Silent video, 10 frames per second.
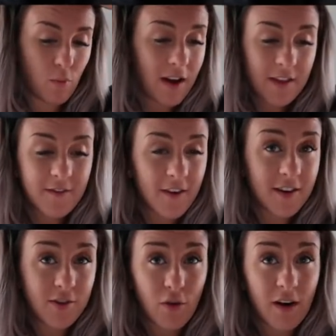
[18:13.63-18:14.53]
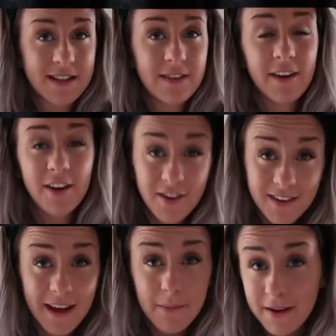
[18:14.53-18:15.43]
Why the fuck not? As if I
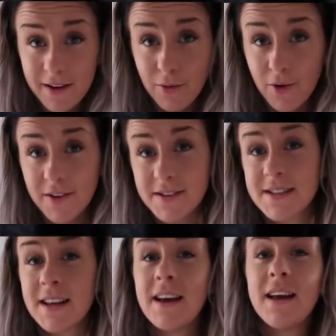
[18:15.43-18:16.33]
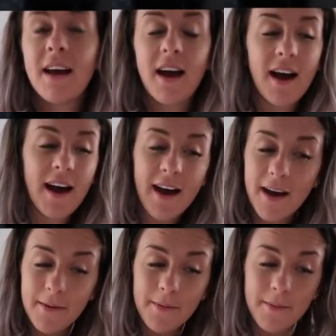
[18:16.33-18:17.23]
couldn't get bigger quads.
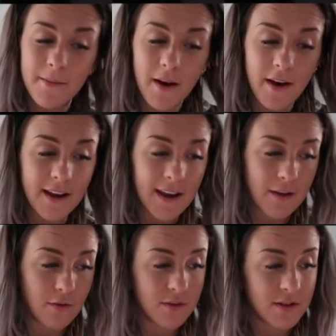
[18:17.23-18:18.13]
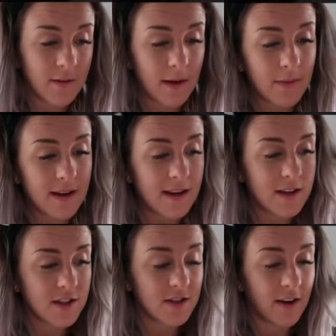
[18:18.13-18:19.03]
Um, okay, cool. So then
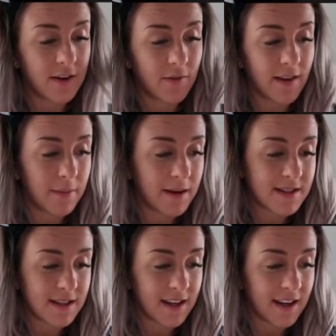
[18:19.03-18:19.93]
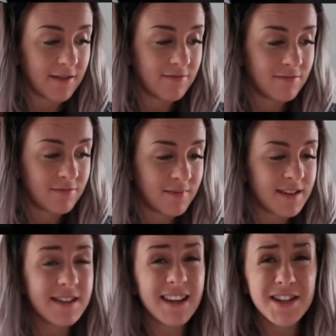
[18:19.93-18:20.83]
we just died on that, basically.
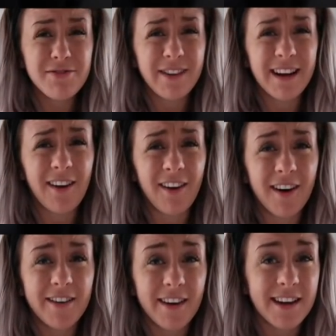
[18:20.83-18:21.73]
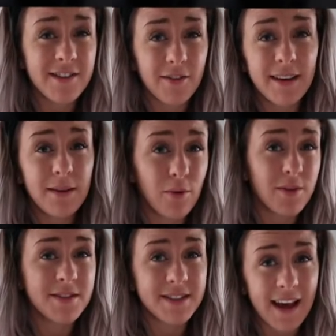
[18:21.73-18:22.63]
This is actually really hard. Like, it's only
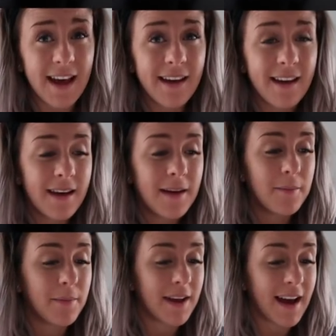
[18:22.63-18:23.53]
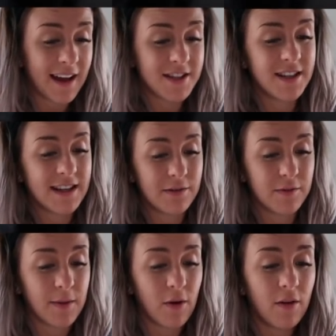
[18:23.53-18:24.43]
one set, but it actually
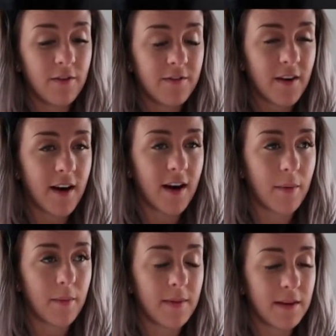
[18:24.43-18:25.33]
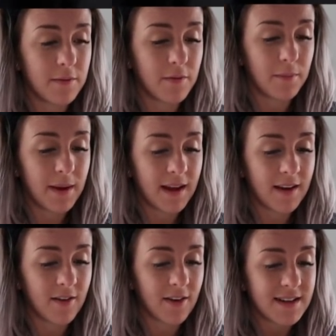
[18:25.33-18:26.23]
kills me off. Um, this was on
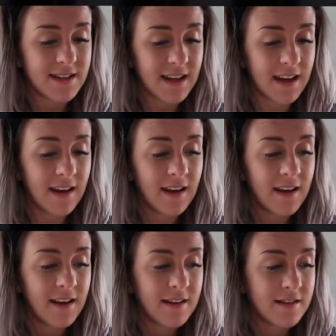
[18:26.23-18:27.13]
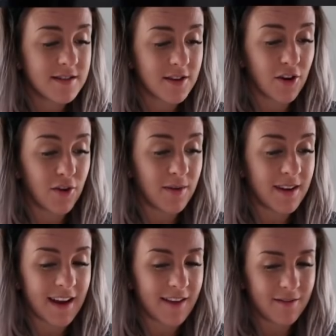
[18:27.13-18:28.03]
pin 90. So,
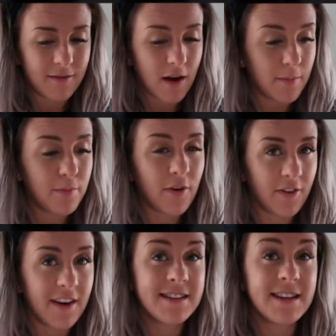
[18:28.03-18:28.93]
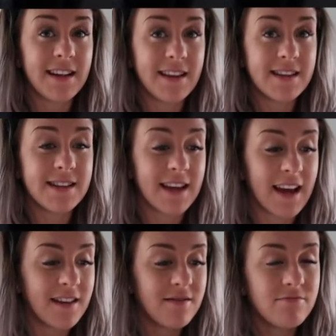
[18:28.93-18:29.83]
yeah, I've progressed in this
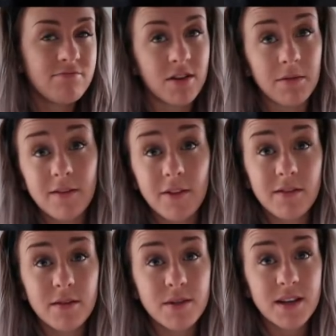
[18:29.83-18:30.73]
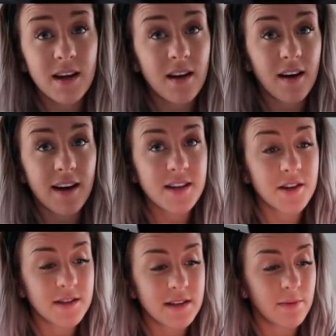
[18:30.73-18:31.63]
again. So even though it's a machine, guys,
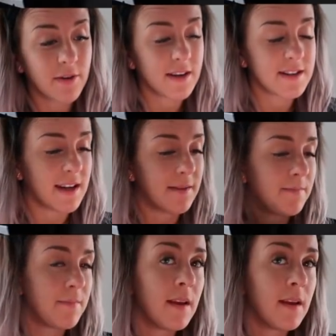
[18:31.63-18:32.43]
you can still progress it.